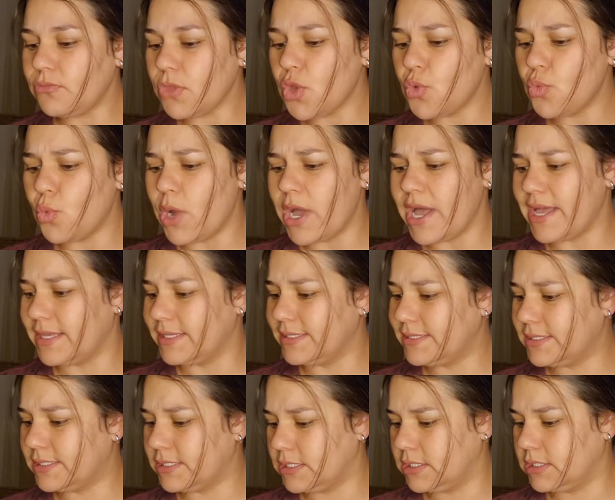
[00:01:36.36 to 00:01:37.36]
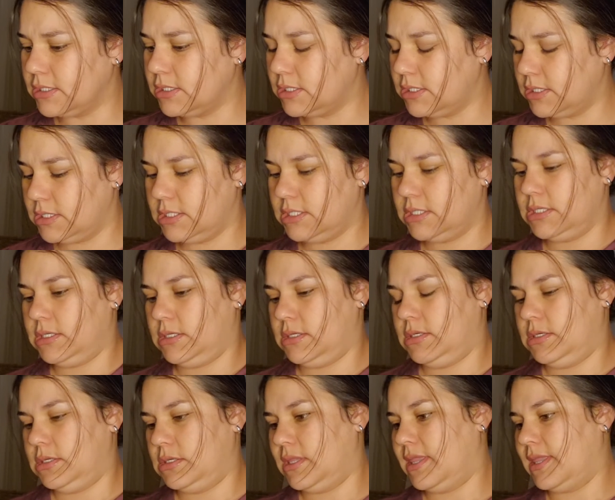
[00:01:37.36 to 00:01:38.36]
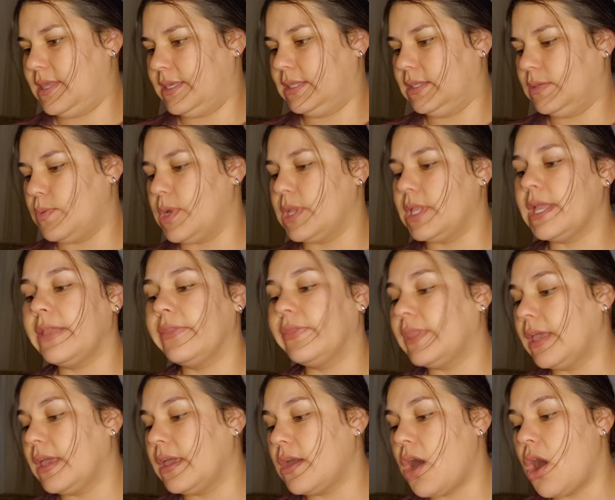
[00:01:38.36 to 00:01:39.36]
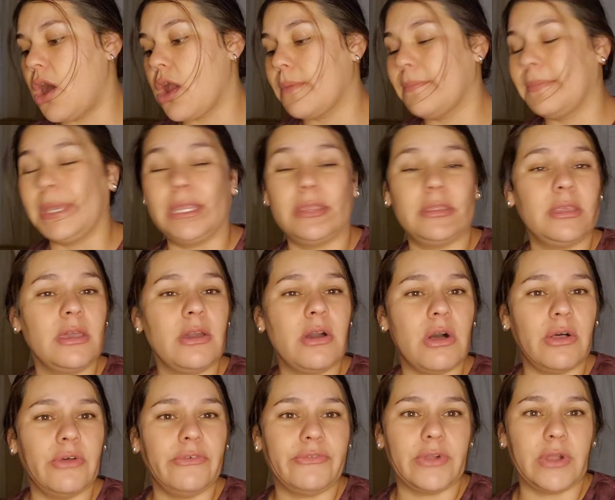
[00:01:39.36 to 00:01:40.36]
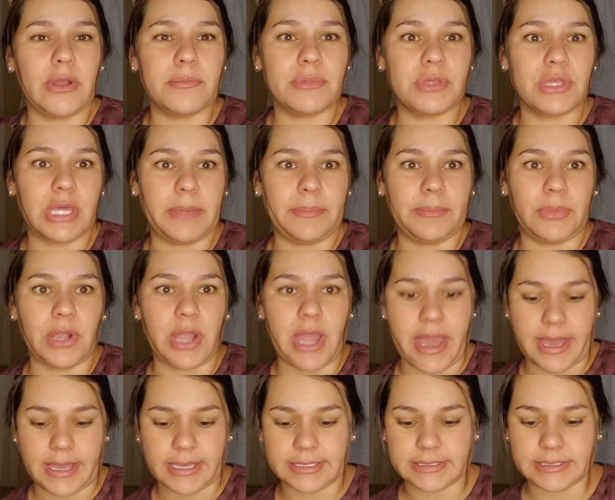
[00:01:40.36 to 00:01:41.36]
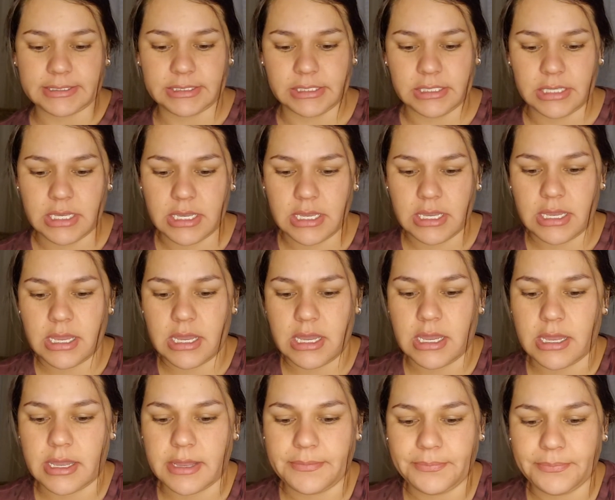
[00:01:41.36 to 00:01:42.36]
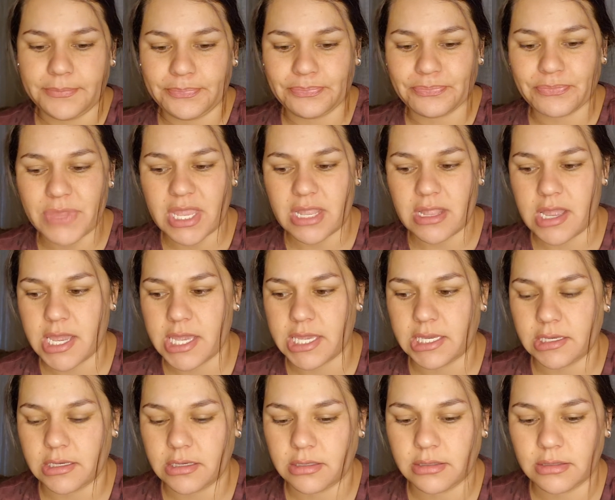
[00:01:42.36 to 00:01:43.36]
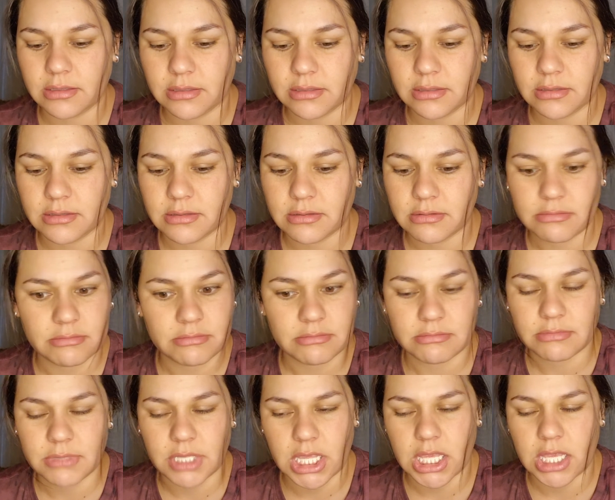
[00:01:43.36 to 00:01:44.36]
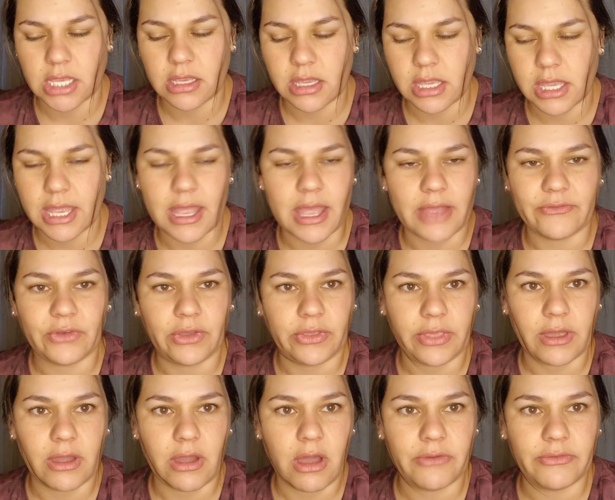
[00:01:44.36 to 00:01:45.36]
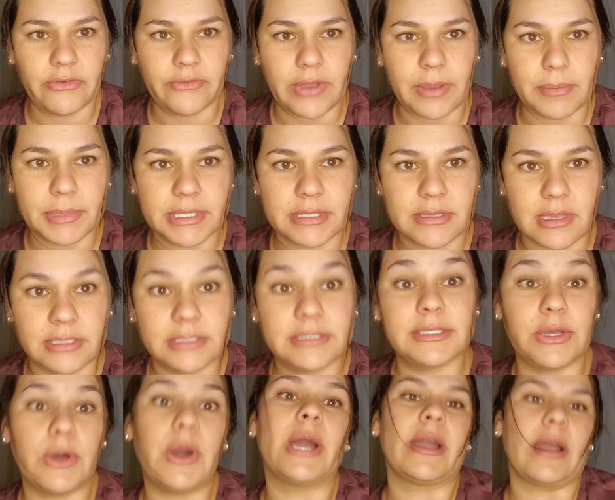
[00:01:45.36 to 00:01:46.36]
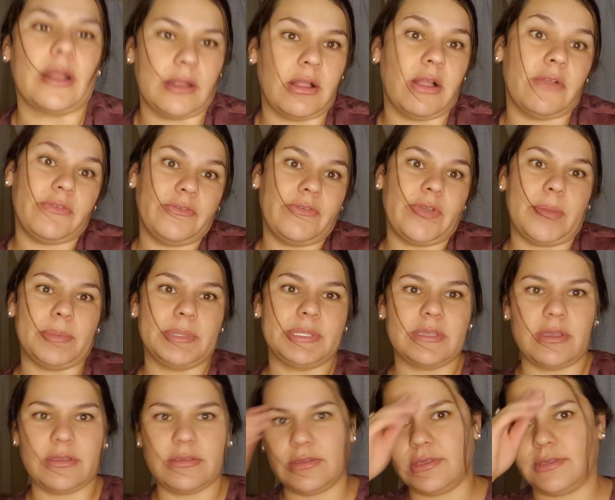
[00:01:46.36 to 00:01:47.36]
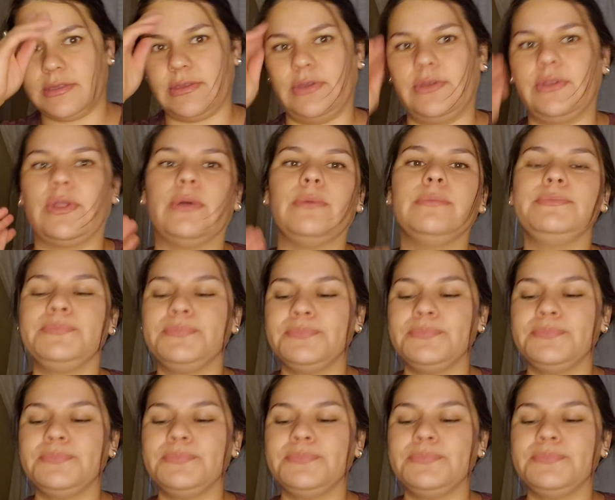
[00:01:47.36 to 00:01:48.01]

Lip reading: was this one, and they are mainly all from ShaperX, and I get everything off of Amazon, so I got it off of Amazon, just so you know.